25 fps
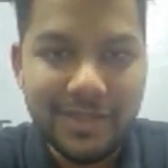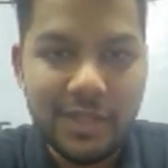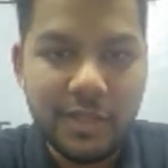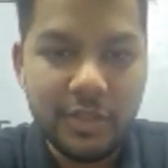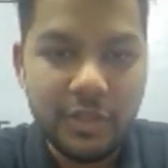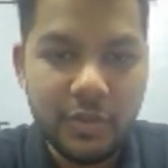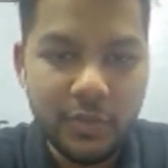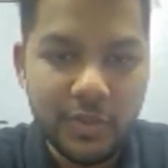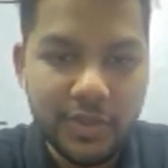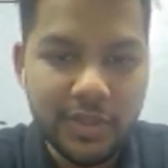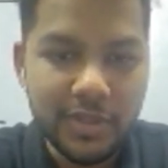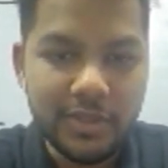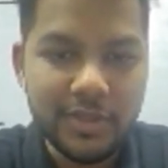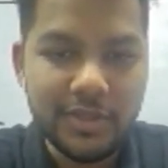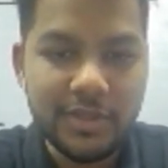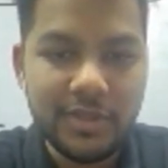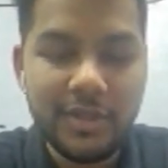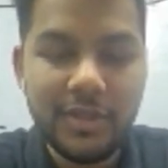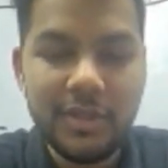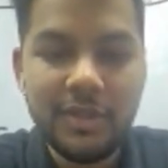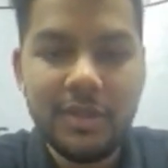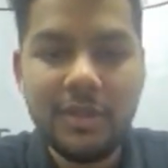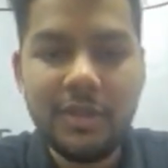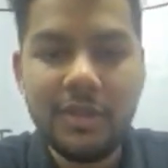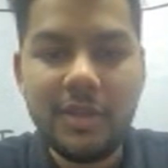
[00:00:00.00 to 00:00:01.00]
our
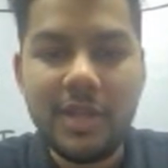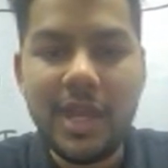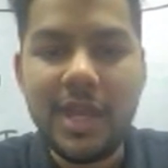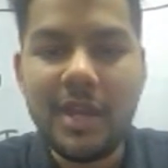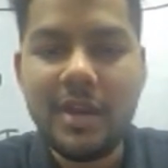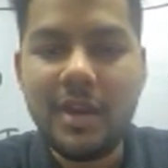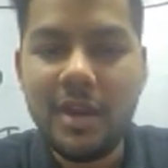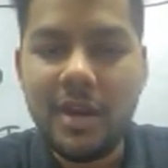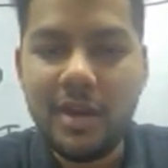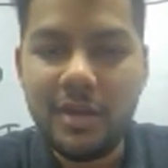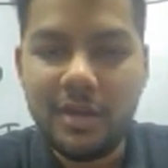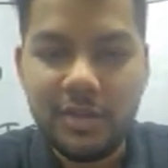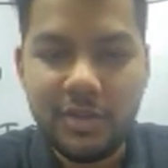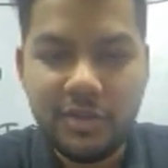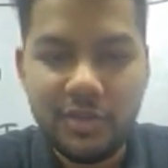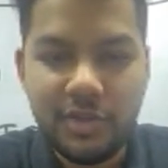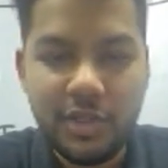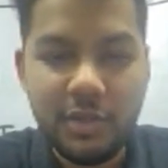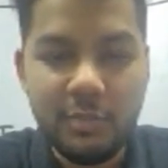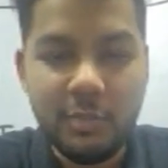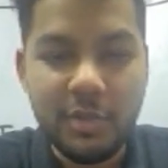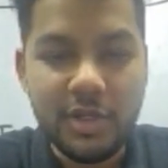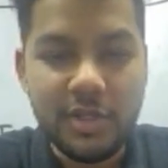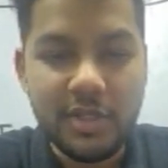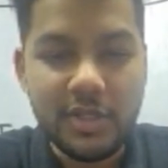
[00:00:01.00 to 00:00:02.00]
users and our
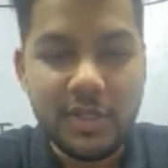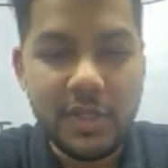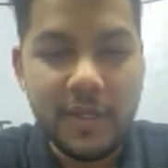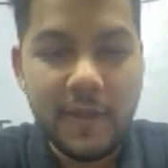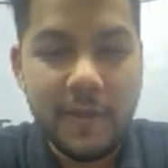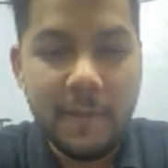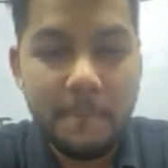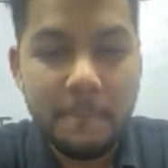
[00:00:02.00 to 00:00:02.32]
consumers.